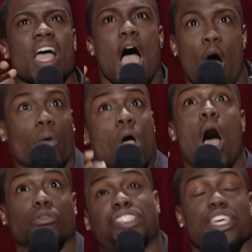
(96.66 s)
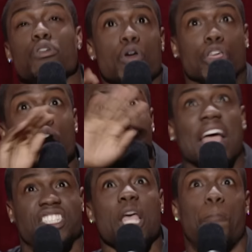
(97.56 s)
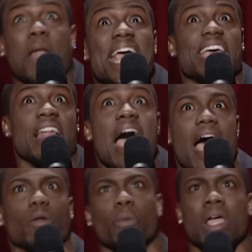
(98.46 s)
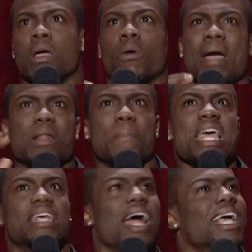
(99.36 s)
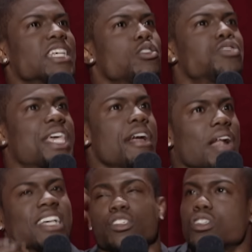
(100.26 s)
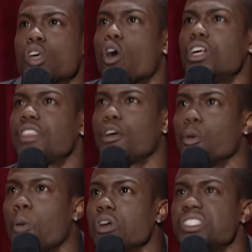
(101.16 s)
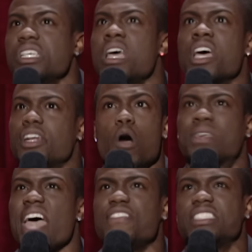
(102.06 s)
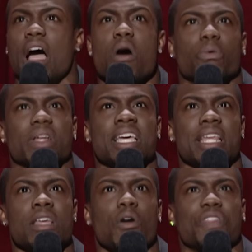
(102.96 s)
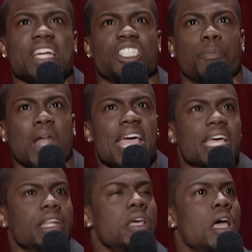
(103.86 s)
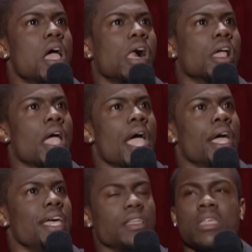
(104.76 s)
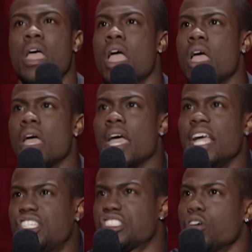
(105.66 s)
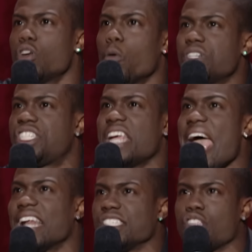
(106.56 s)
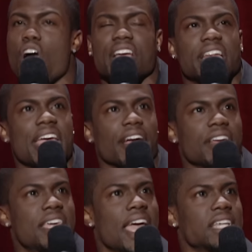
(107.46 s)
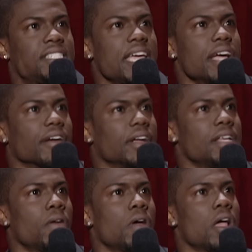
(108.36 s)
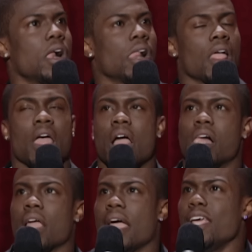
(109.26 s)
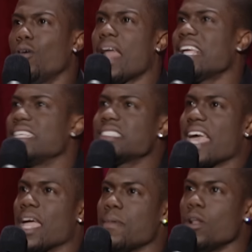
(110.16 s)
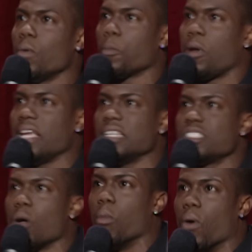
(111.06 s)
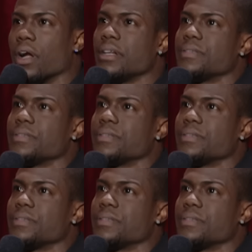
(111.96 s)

oh, oh, see, you, you think she playing, huh? Wait, wait, a minute, I got so scared I start talking in third person. No, Kevin, don't. He, he don't think she playing. He, he just don't know where she at. It's dark in here. He can't see her. He, he don't like this game. He don't want to play this no more.